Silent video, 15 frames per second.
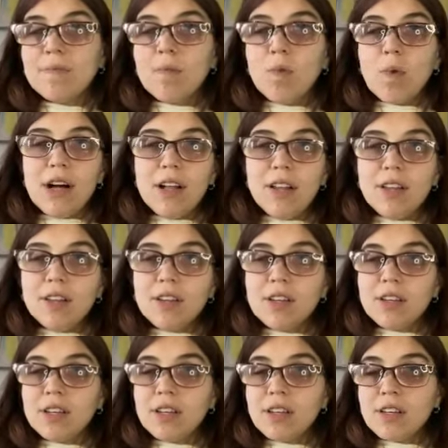Well,
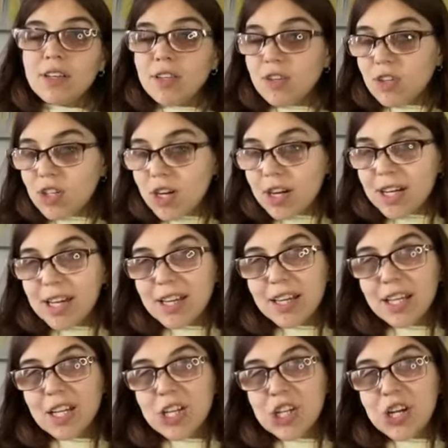you're talking
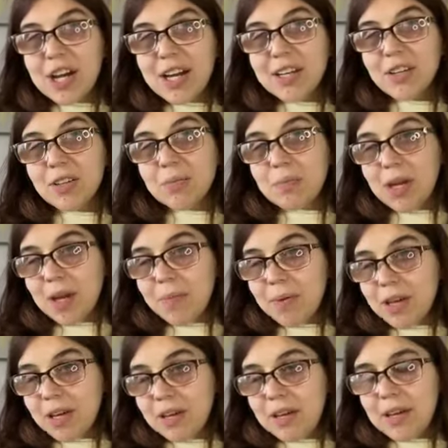like a child
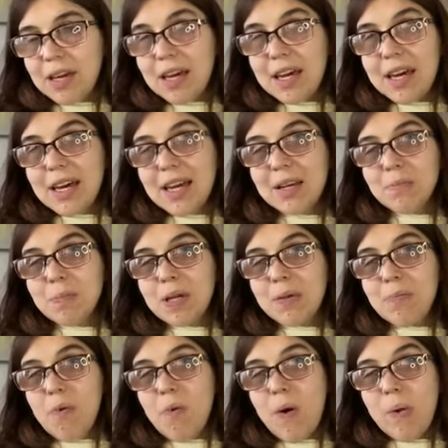maybe, and
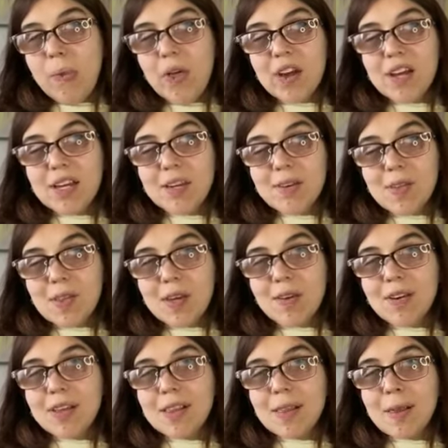people won't look at you
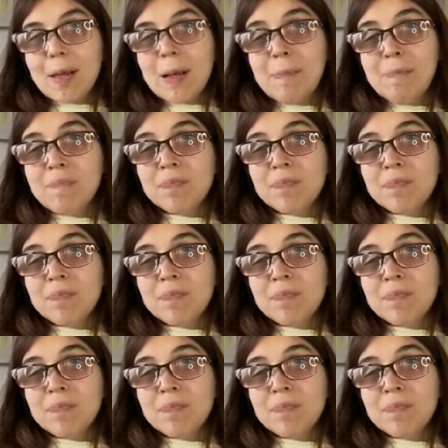seriously.